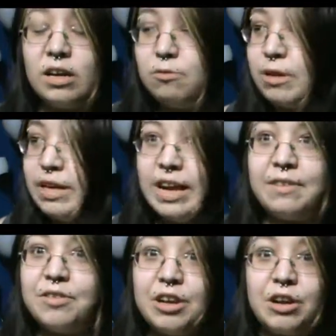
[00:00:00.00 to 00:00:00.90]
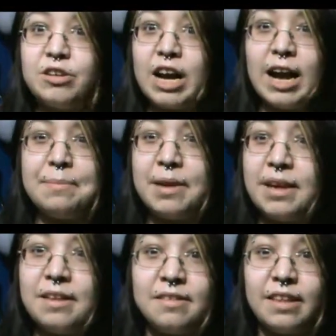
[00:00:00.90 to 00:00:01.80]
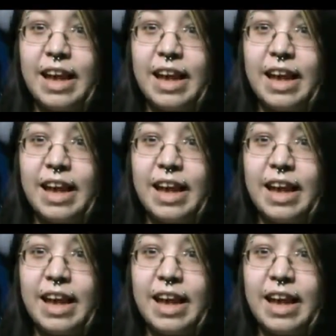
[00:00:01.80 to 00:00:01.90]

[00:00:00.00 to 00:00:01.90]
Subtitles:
whatever your time is.